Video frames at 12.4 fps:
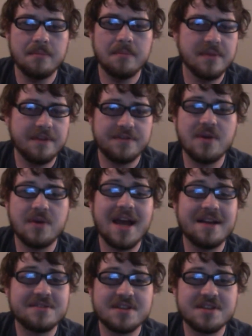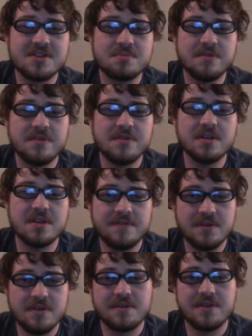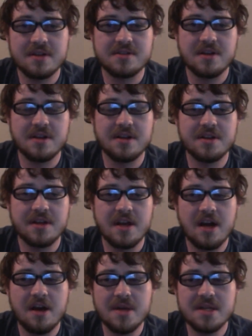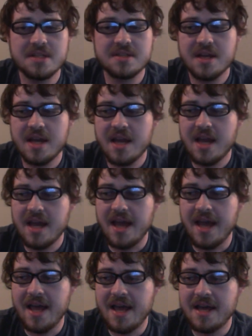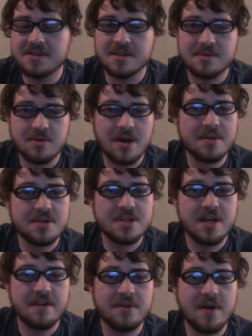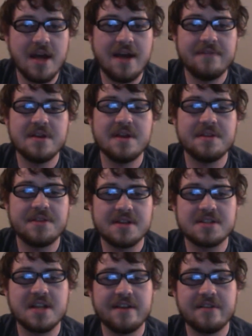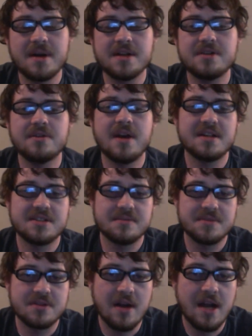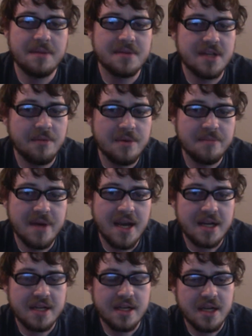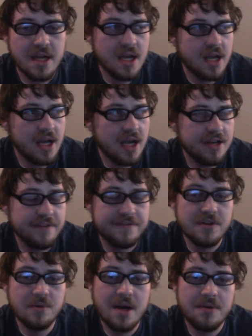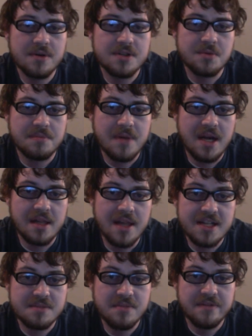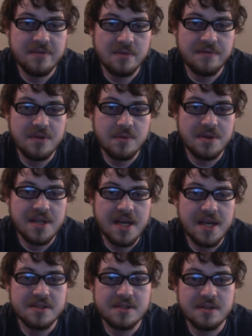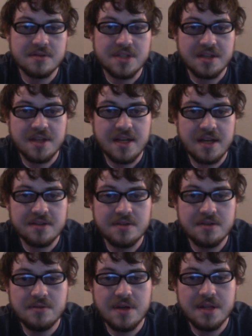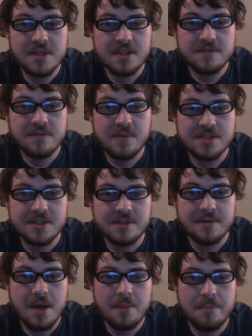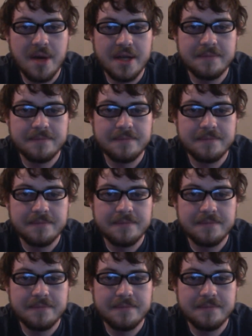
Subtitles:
If you have seen this movie, leave your thoughts on it in the comments. And subscribe to the channel if you haven't, and thanks to everybody who has subscribed. And I'll be back in a few hours with my last movie review of the day, so check that out too, and thanks for watching. Bye.